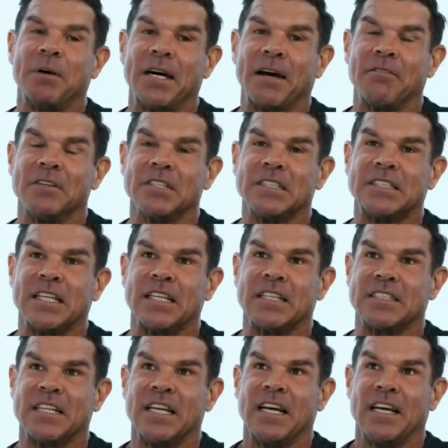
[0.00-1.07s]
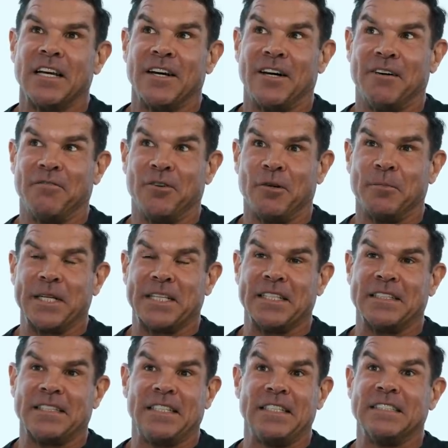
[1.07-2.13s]
But I will say this: of all my
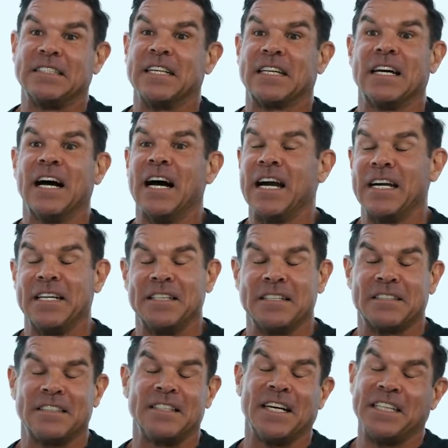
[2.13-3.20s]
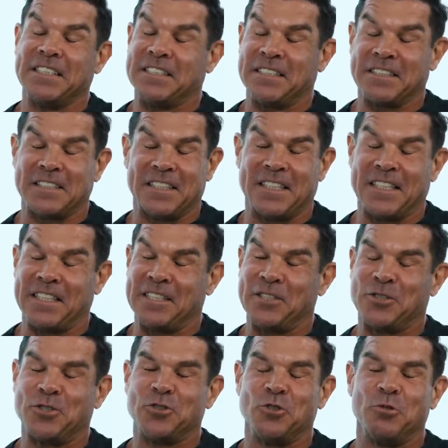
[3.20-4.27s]
kids, he's the kindest, nicest kid. Yeah.
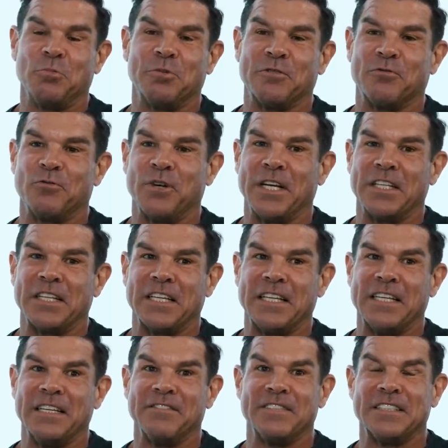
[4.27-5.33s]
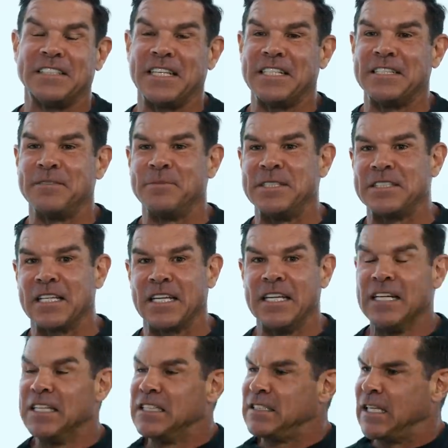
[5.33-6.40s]
He's super friendly. He even said to me, he's like,
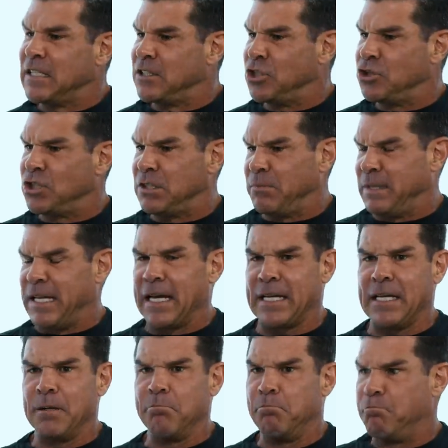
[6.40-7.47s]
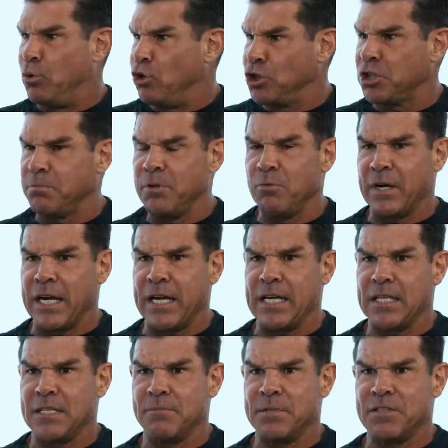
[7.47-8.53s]
Dad, did you see when that kid pushed me when I
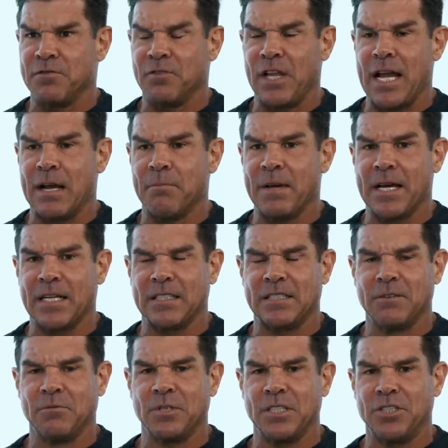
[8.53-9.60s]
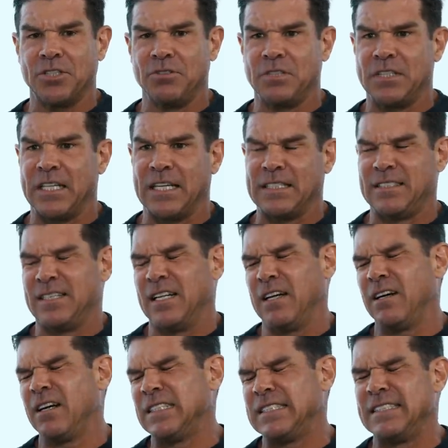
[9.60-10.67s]
handed him his flag back? I said, What did you say? I said,
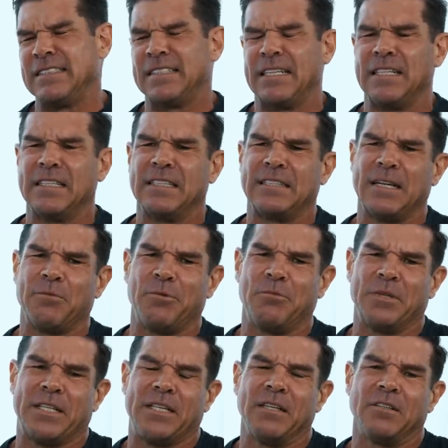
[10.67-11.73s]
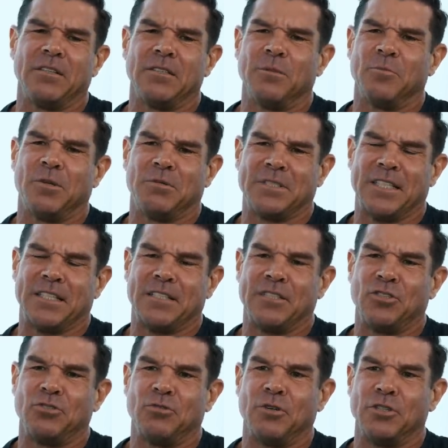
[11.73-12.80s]
Oh, I didn't say anything, Dad. We were killing them. What was I going to
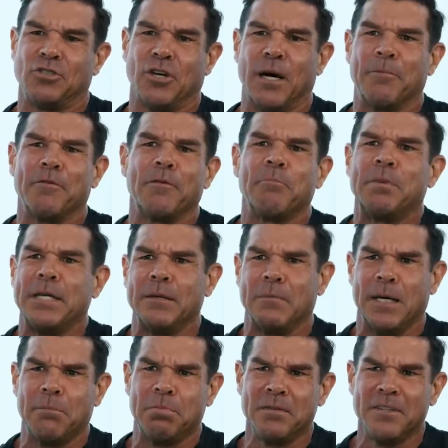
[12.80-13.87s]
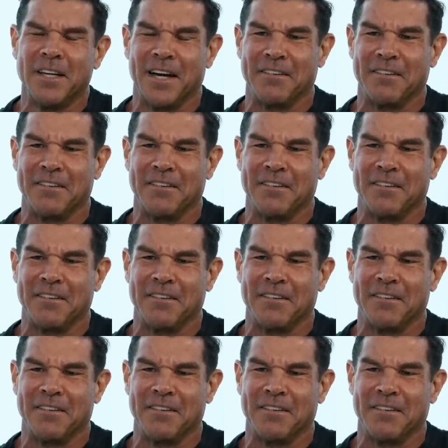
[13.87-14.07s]
do? On right. top of it, beat him up? Yeah.